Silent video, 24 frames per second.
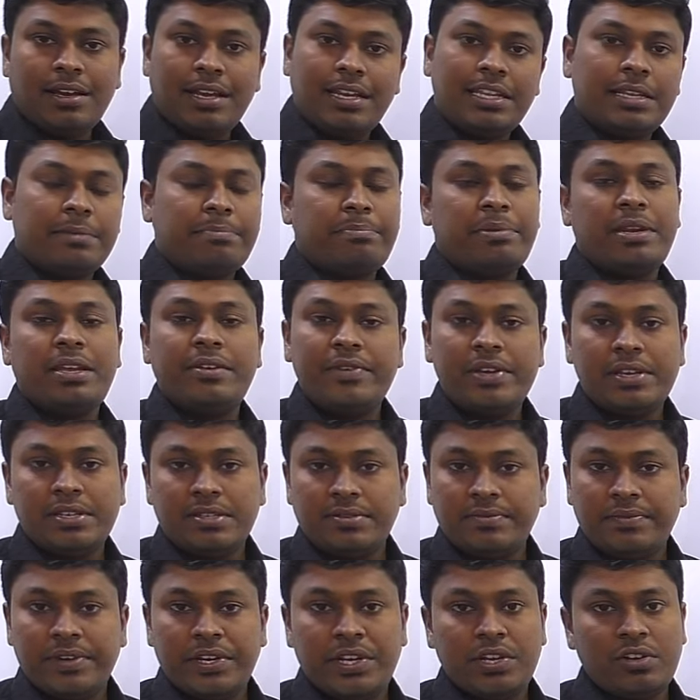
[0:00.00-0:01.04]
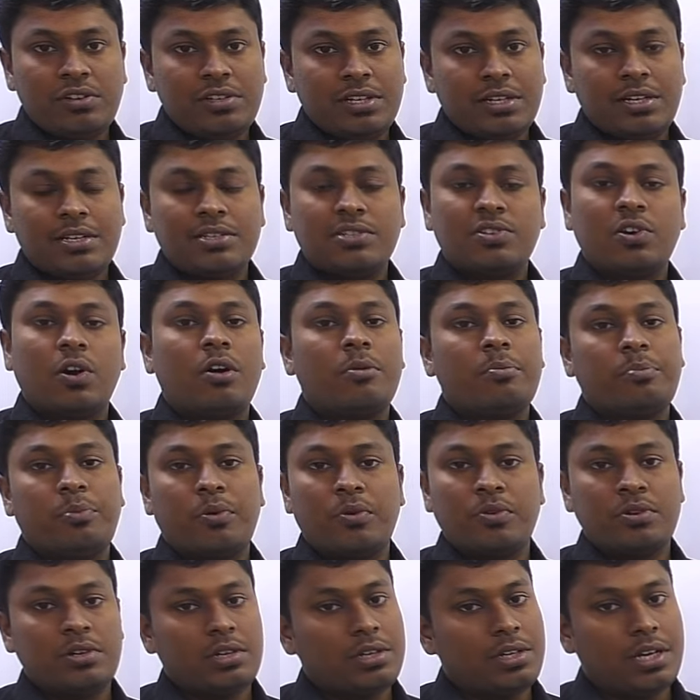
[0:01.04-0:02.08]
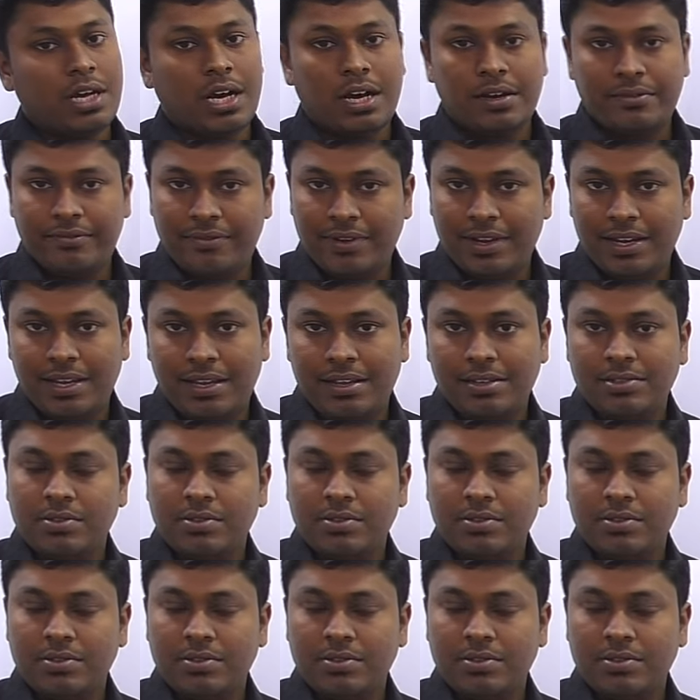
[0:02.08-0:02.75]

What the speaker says: in the previous video, that is compounded half-yearly.